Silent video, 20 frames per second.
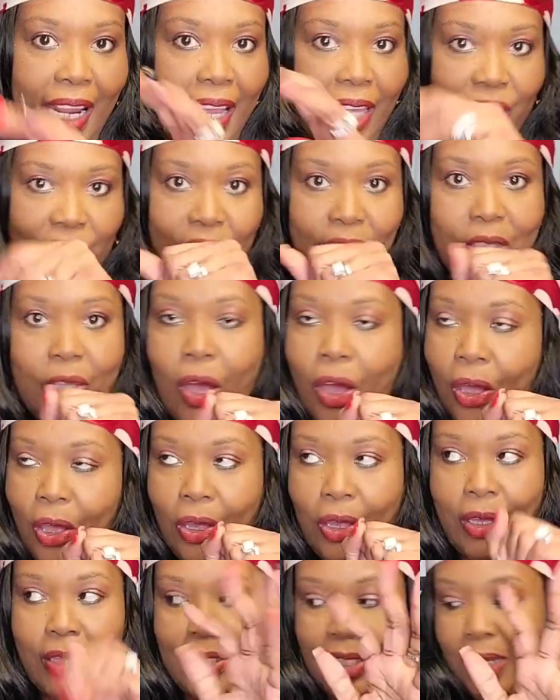that I had just
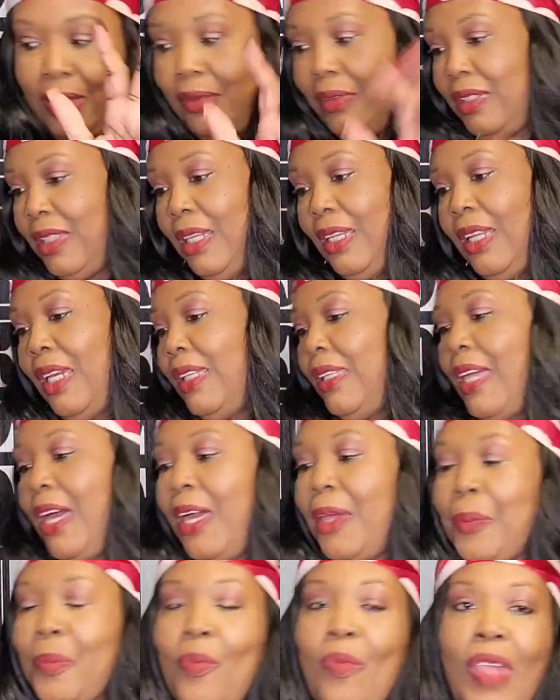hauled and everything like
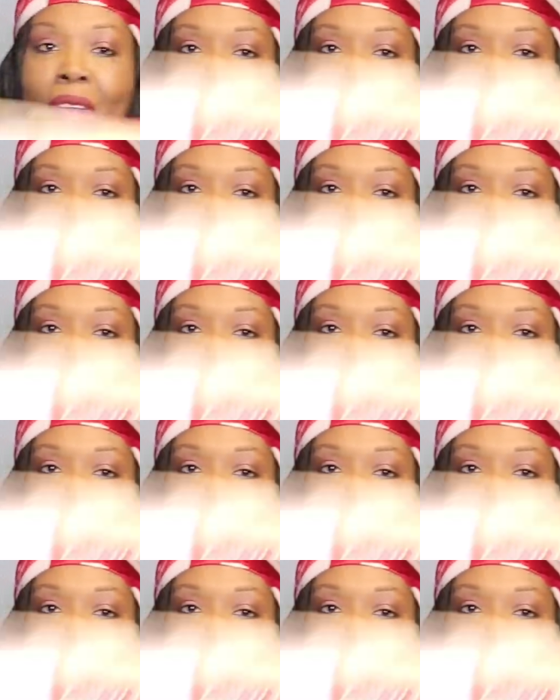that.